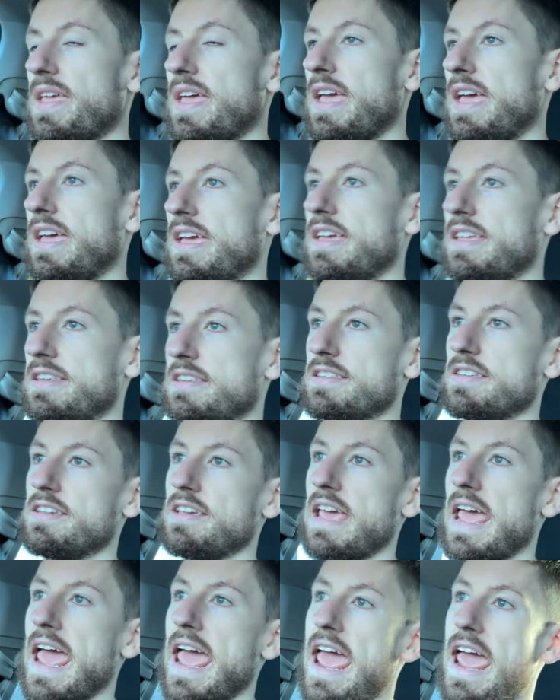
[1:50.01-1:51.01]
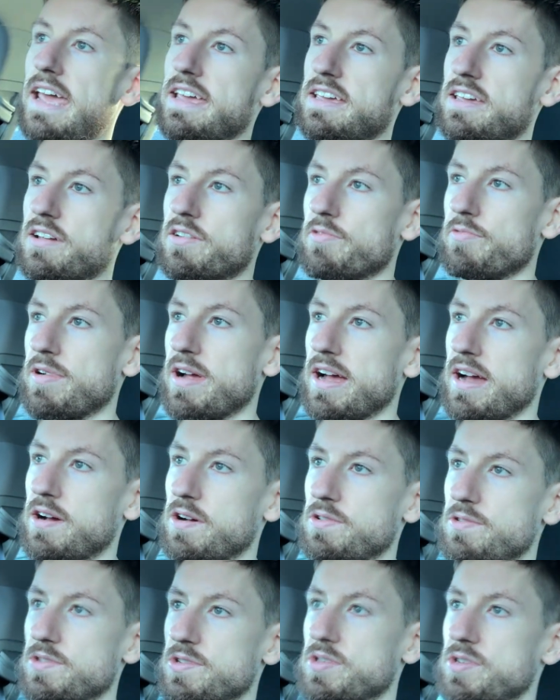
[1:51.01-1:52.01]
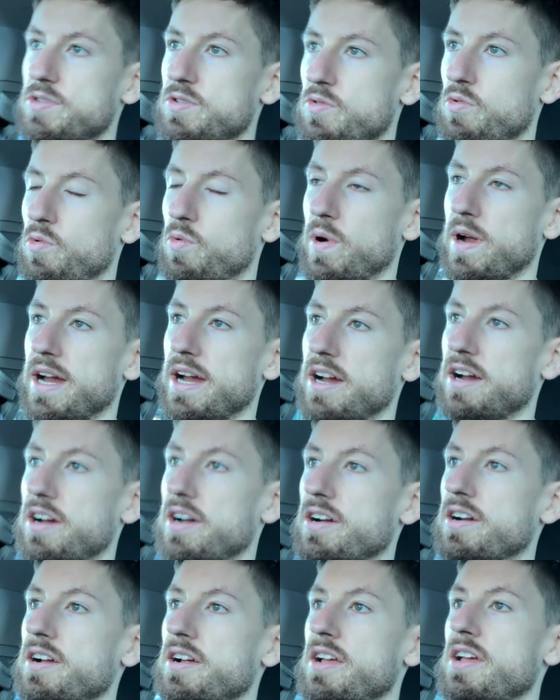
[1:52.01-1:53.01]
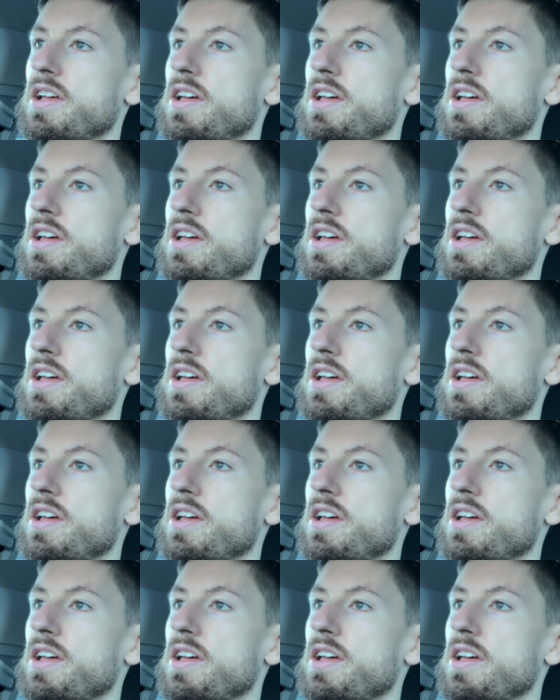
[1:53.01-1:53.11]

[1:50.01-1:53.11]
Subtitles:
and hanging around where